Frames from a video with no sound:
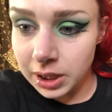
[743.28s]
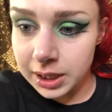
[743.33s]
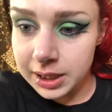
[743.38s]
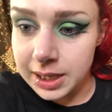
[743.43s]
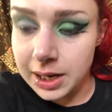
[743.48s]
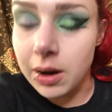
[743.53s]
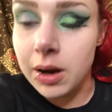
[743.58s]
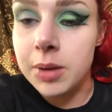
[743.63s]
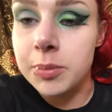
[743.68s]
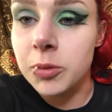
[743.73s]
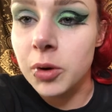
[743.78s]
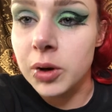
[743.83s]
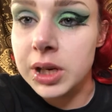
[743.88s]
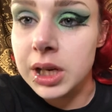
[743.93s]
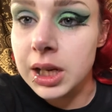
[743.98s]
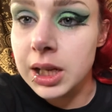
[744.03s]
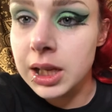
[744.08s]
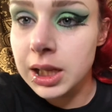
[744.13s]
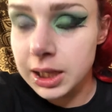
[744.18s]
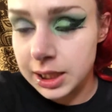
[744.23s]
Now I'm going to
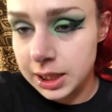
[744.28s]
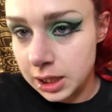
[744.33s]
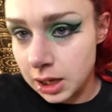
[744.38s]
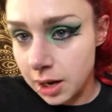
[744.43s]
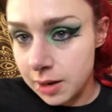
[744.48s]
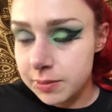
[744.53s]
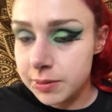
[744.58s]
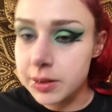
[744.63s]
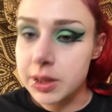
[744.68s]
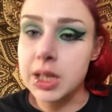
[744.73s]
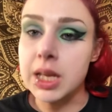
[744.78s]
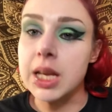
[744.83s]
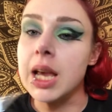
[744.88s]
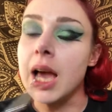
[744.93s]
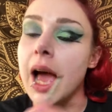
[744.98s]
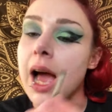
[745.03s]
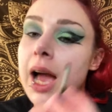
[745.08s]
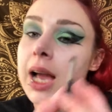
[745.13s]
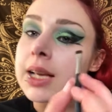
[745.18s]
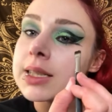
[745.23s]
clean off the
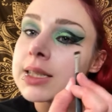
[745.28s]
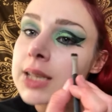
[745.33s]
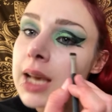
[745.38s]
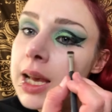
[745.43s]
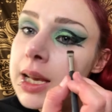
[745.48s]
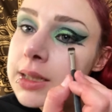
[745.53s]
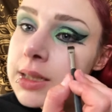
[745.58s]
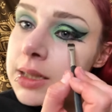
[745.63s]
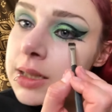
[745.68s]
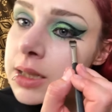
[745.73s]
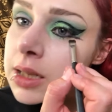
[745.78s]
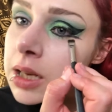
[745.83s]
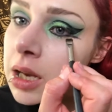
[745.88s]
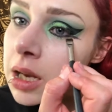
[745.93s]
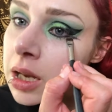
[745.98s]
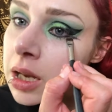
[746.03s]
excess